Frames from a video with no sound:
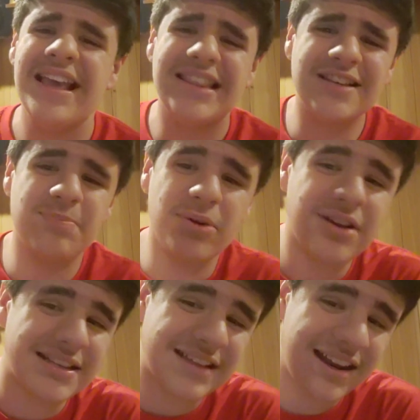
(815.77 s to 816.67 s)
This book
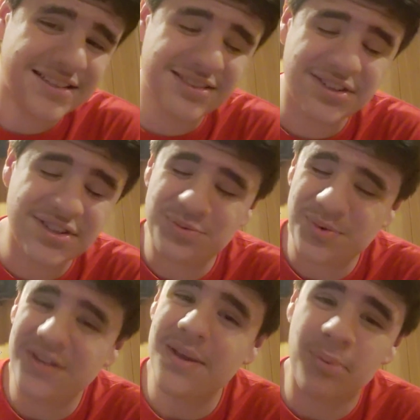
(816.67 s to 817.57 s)
is honestly just
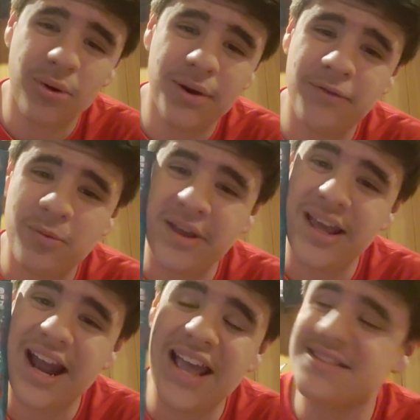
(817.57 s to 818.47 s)
really boring for me,
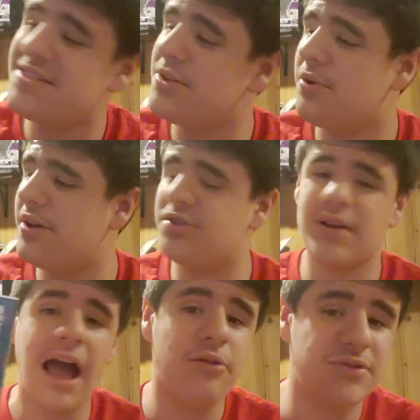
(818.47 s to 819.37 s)
and I had zero
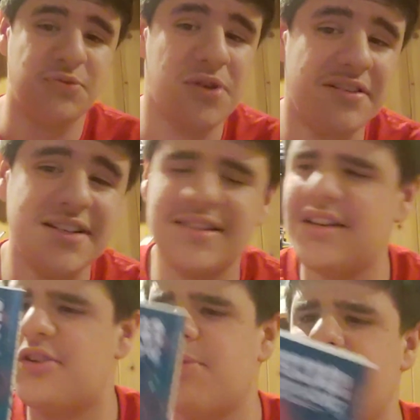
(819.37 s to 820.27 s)
interest. I was really
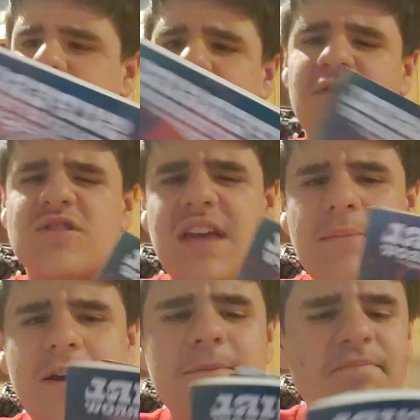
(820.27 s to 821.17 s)
excited to read it when it first
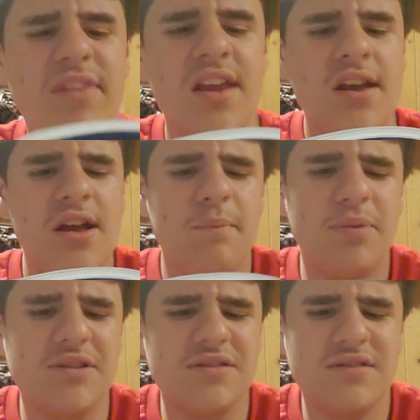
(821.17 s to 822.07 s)
came in,
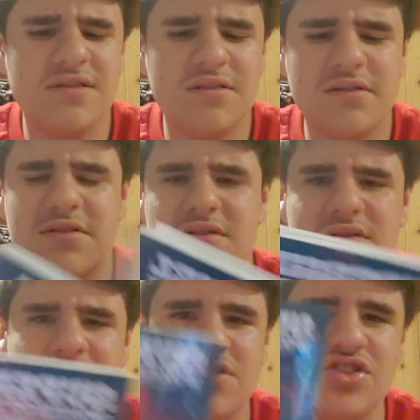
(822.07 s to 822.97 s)
but
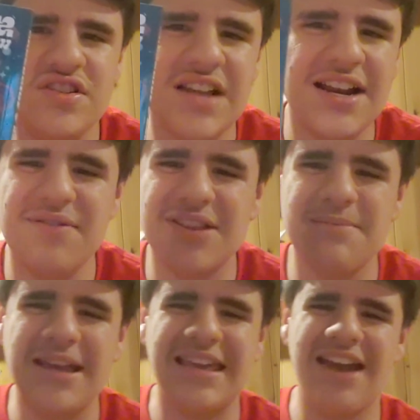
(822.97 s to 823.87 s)
she's not even the
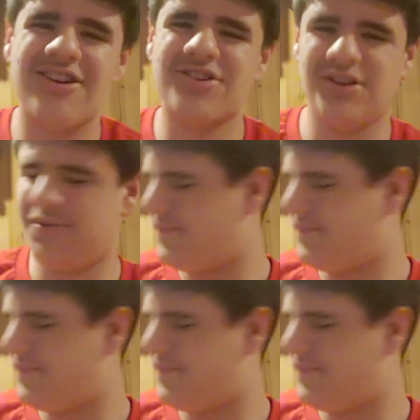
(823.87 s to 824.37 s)
main character.